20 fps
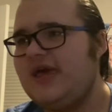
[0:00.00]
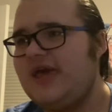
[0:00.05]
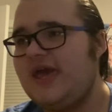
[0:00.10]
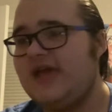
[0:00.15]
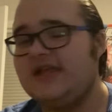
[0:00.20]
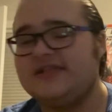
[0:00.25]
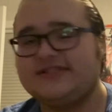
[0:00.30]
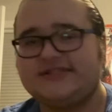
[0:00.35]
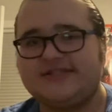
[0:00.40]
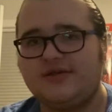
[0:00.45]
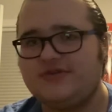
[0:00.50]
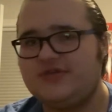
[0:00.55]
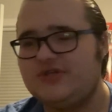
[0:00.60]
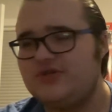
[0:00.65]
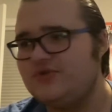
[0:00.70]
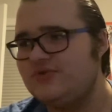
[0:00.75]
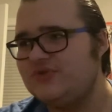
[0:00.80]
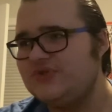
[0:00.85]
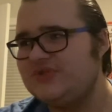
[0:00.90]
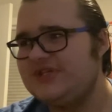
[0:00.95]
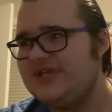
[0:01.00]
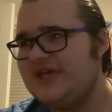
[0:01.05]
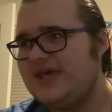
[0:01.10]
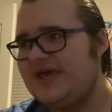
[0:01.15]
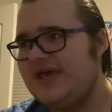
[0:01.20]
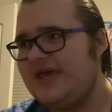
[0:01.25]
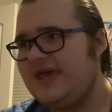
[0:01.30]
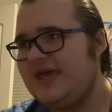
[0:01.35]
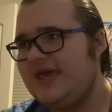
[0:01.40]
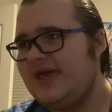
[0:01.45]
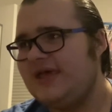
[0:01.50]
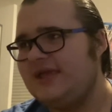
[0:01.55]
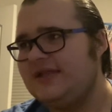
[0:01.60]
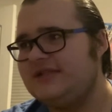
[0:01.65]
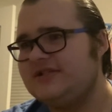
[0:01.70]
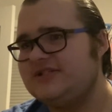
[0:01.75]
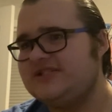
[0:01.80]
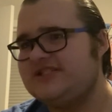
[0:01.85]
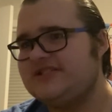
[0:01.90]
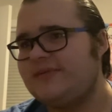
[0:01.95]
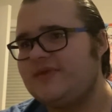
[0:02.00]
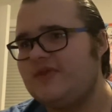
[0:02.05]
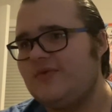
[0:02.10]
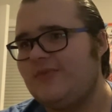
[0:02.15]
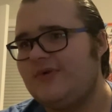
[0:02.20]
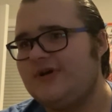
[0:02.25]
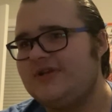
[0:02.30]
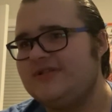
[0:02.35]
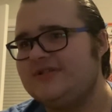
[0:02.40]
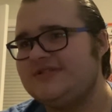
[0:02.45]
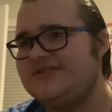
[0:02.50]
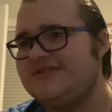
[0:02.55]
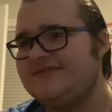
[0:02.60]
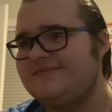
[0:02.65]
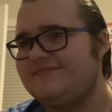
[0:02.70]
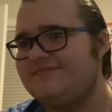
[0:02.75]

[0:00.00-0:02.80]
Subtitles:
and still use, and just some of the ones